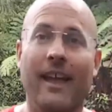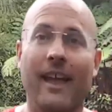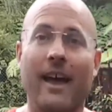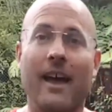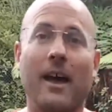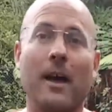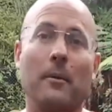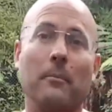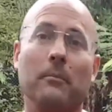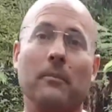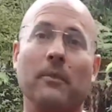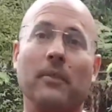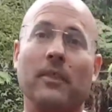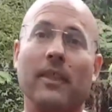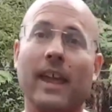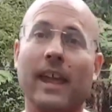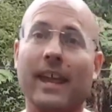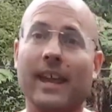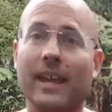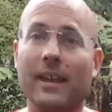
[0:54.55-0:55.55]

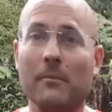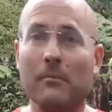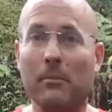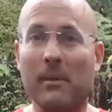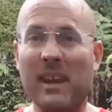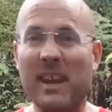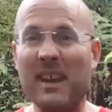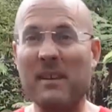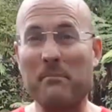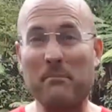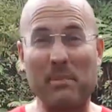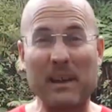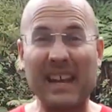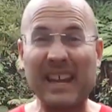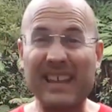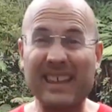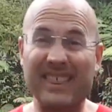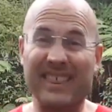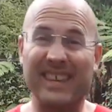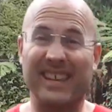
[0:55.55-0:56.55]
They can be
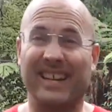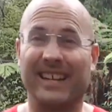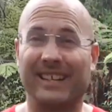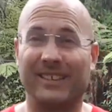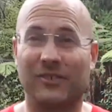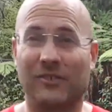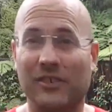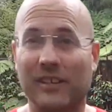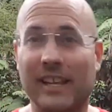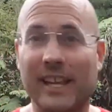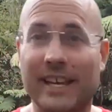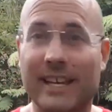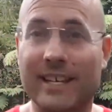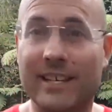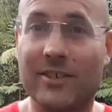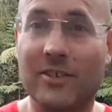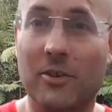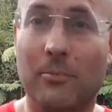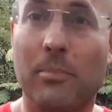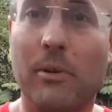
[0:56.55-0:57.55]
bigger things relating
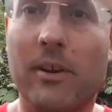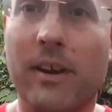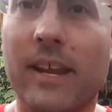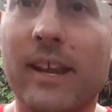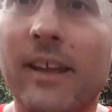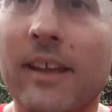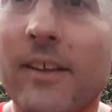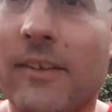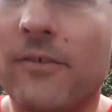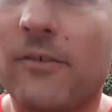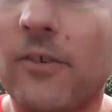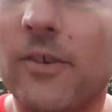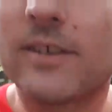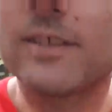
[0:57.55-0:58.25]
to your body. For